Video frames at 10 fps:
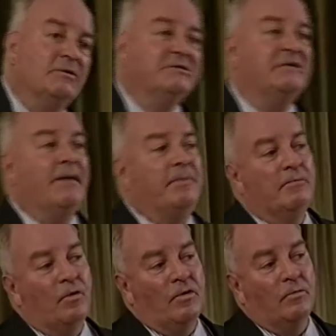which has
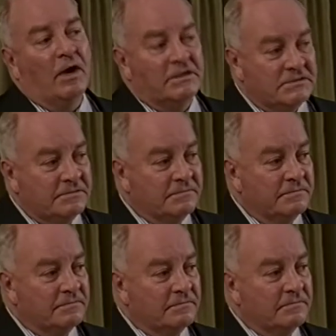happened more than once.
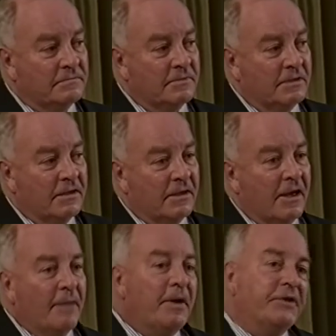
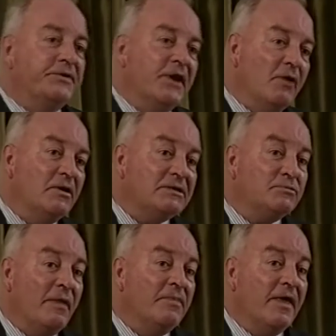But
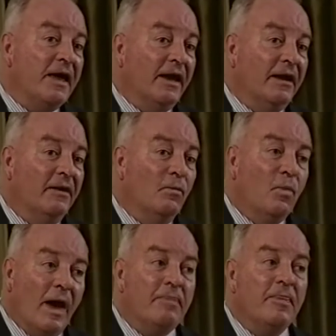notice one thing.
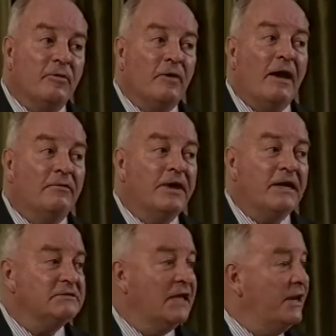When the Crown
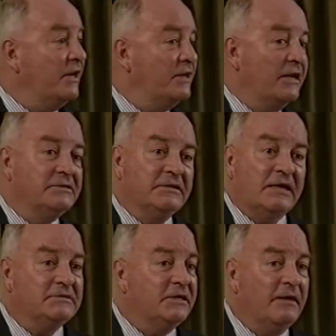does that, it
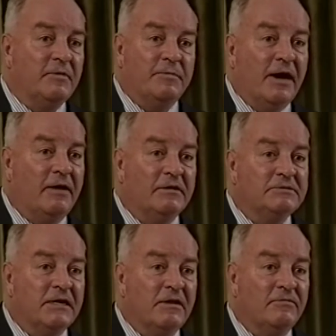doesn't keep the power
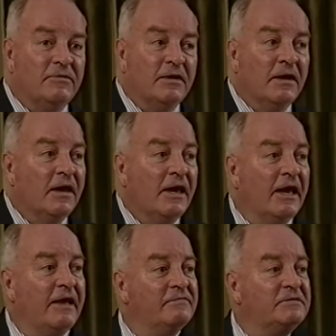itself.
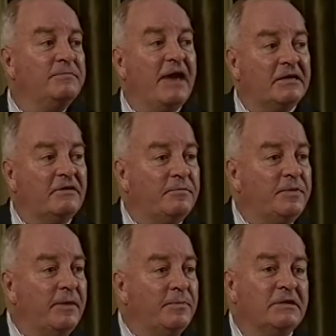It gives it back to
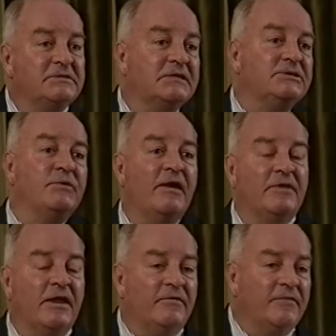the people and says, you
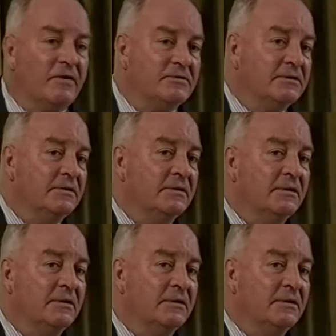have another vote,